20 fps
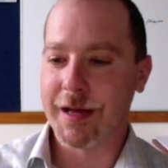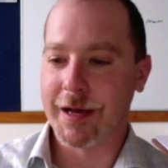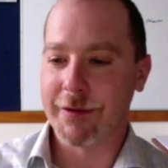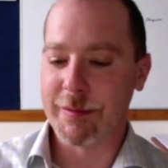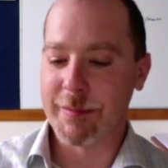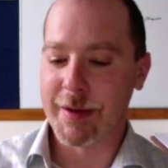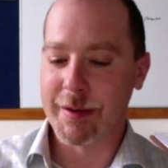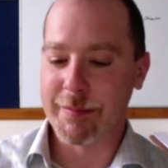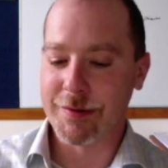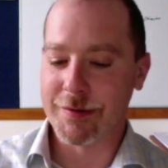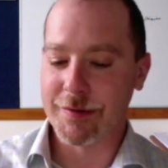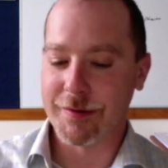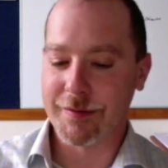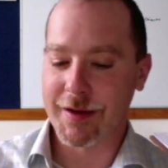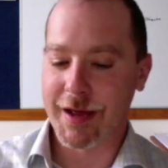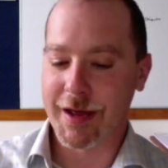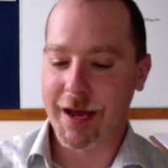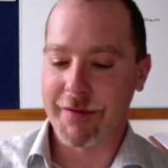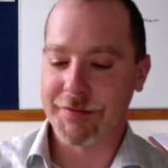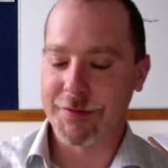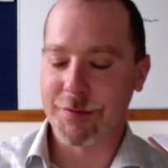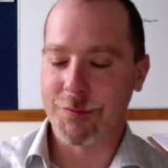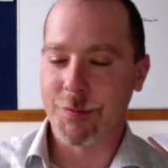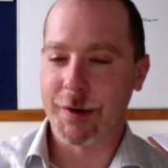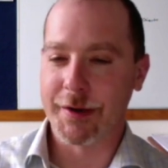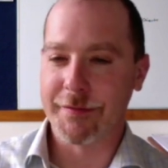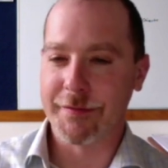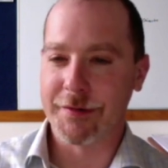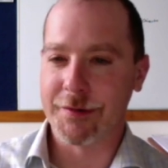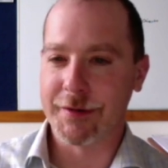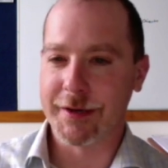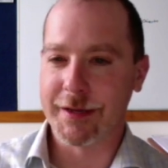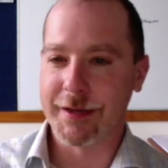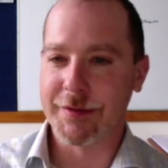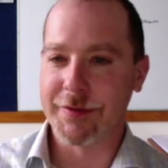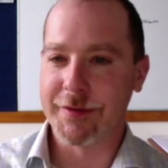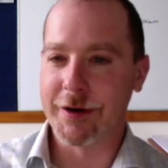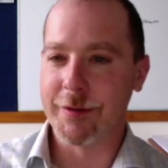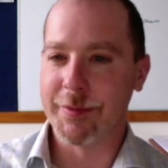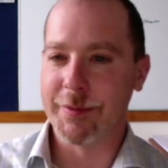I remember after one of her
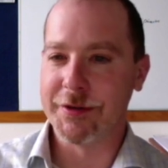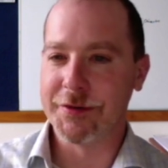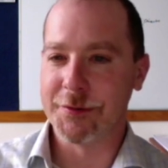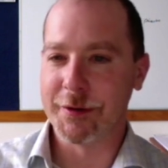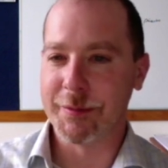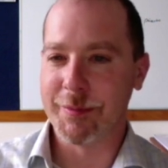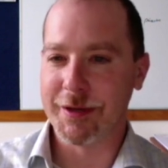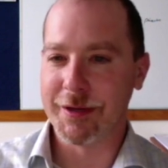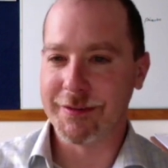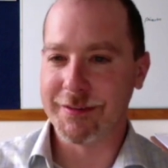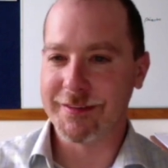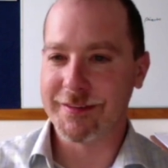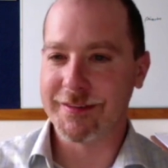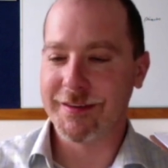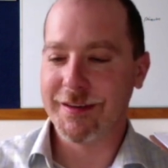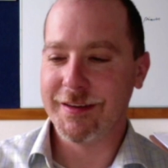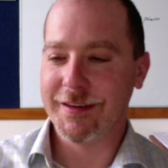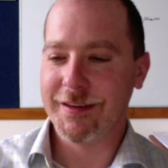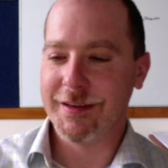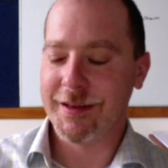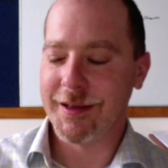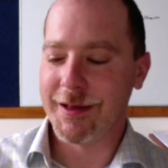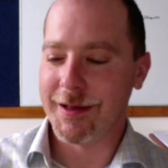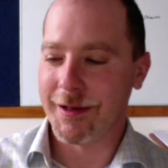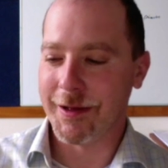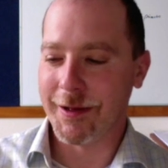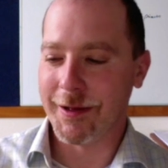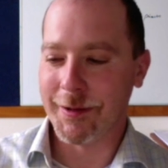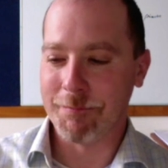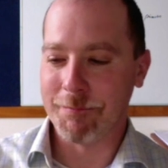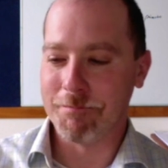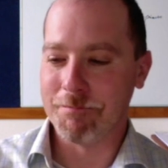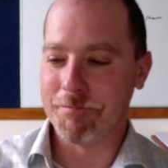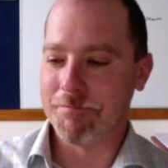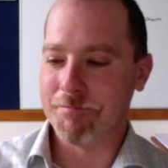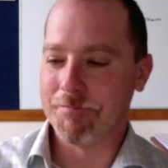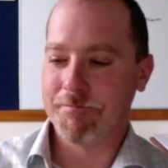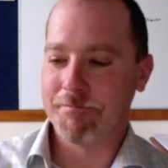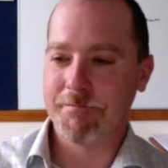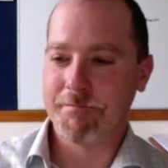chemotherapy treatments,
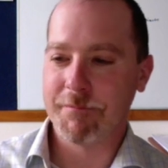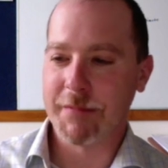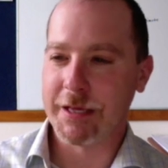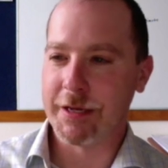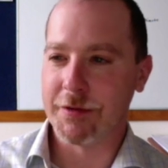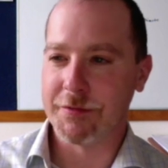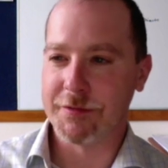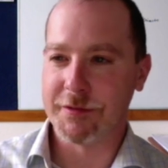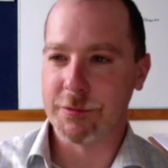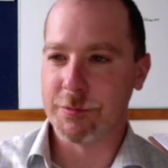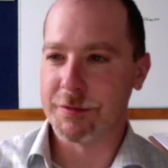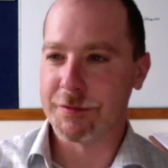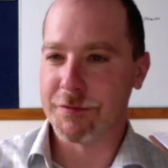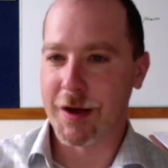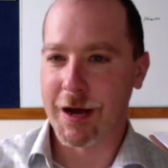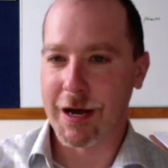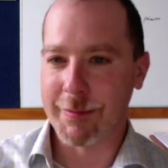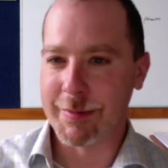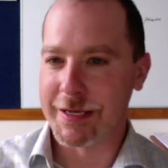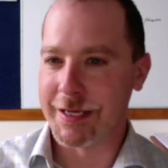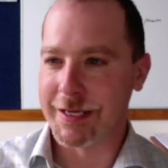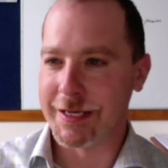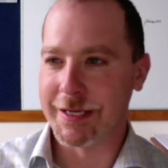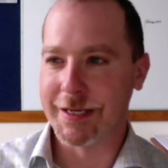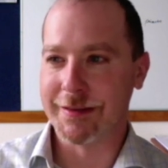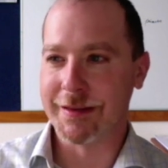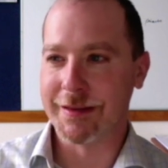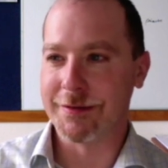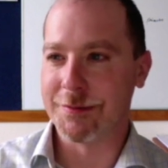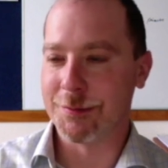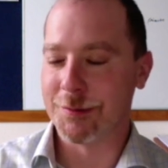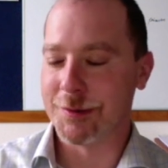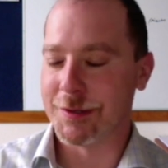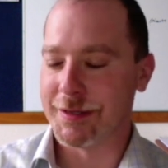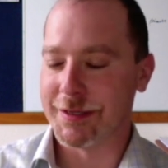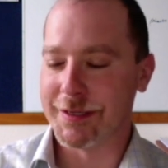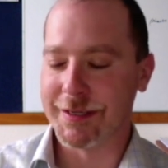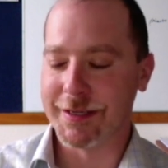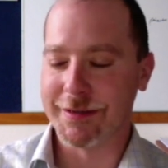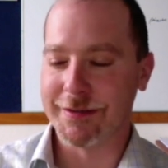you know, she was vomiting in the
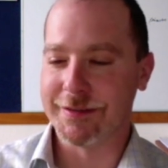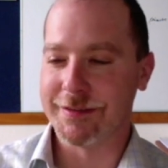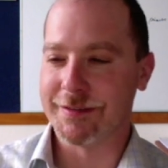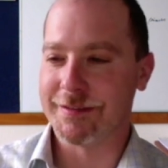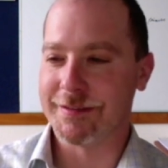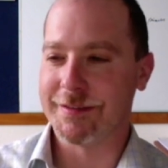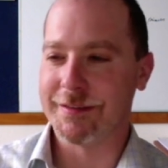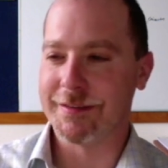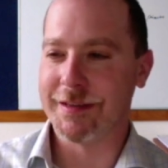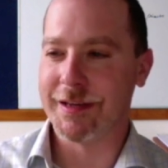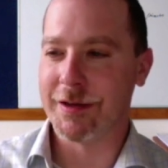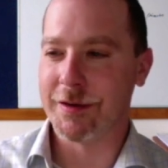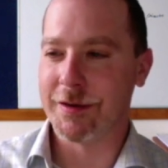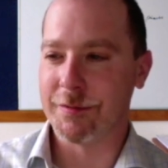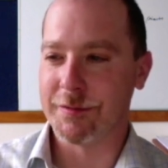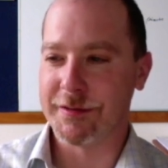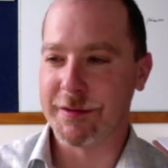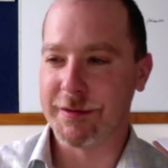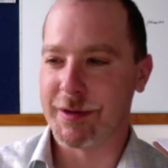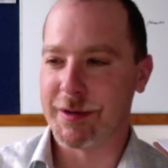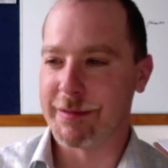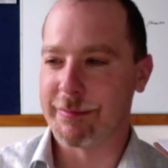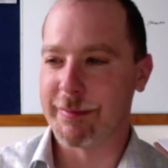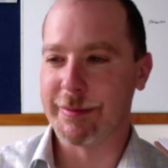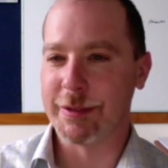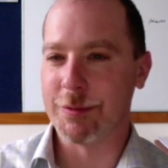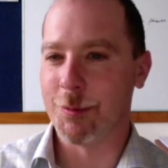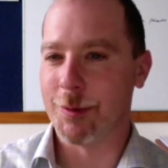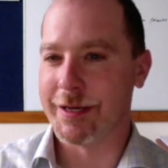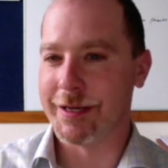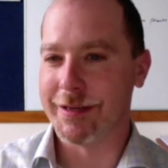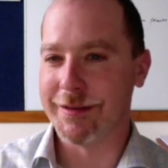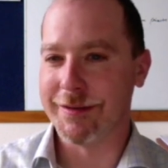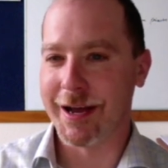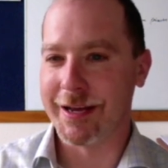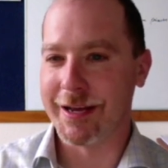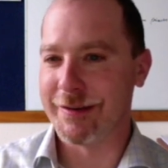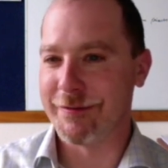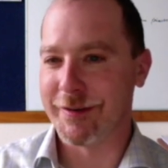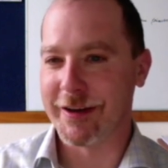toilet and just, you know, she probably weighed
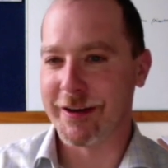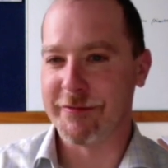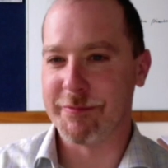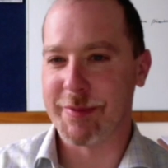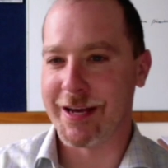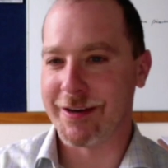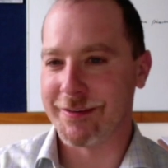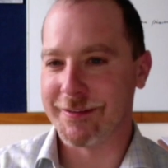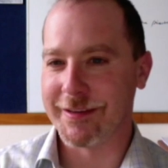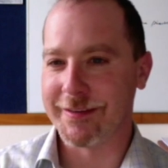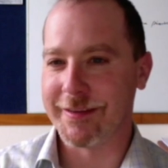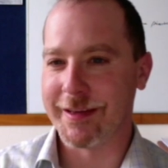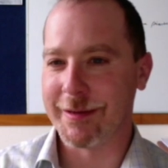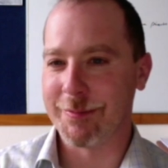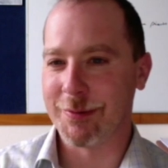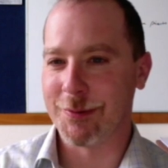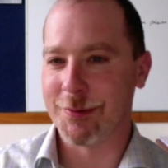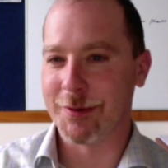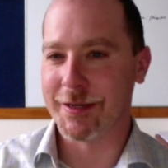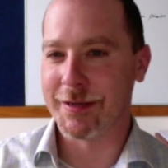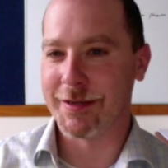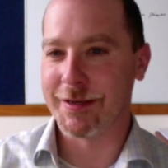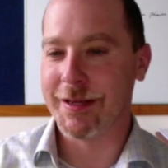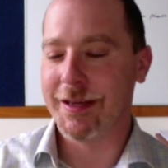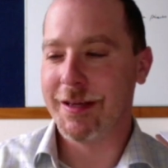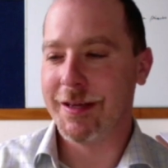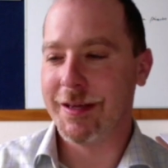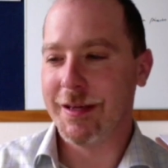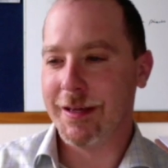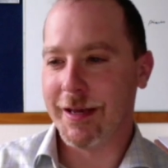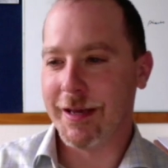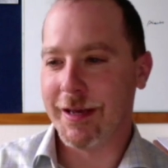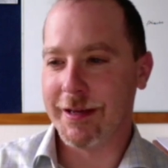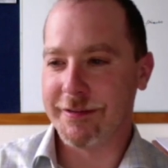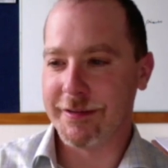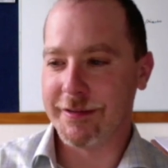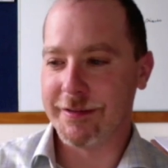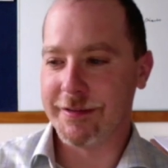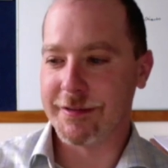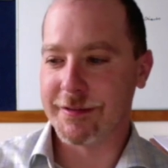95 pounds at that point, and
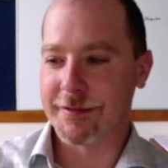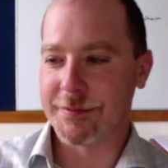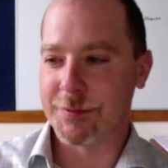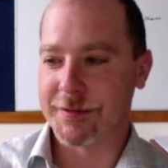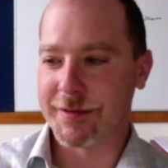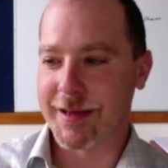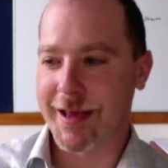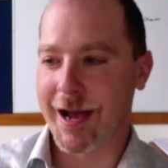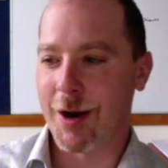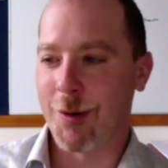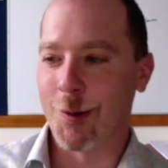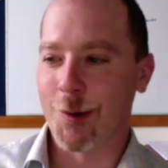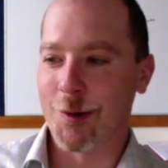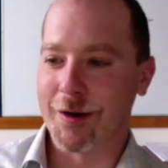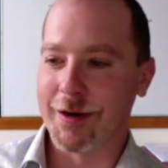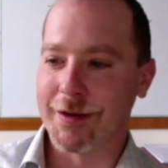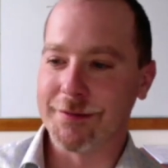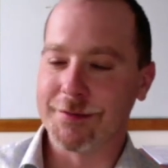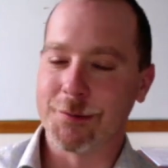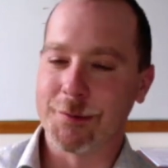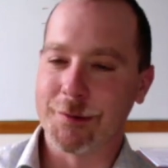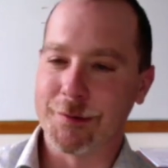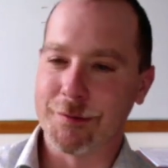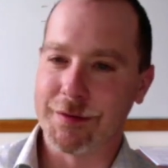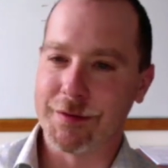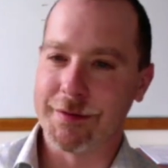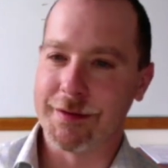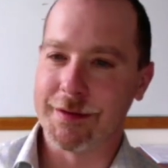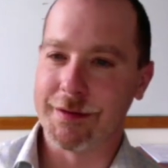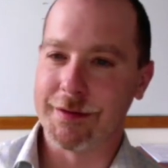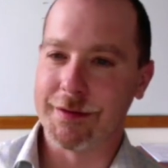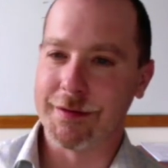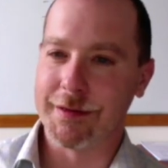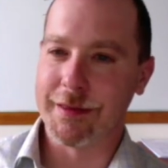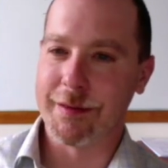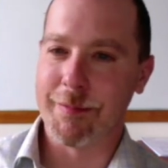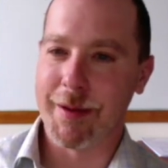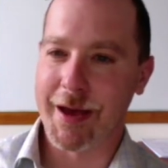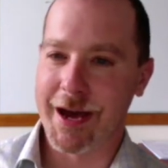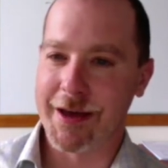she just was cowering sort of in
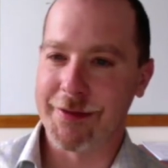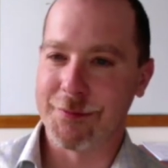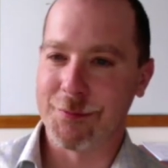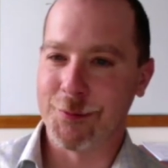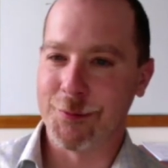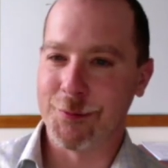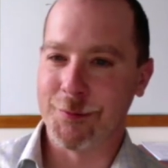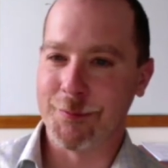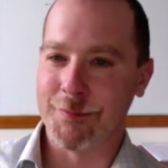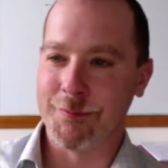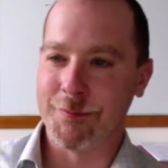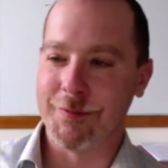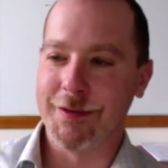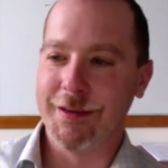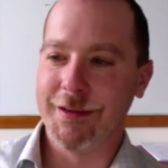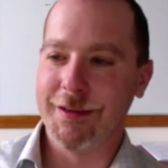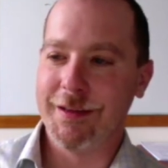the bathroom.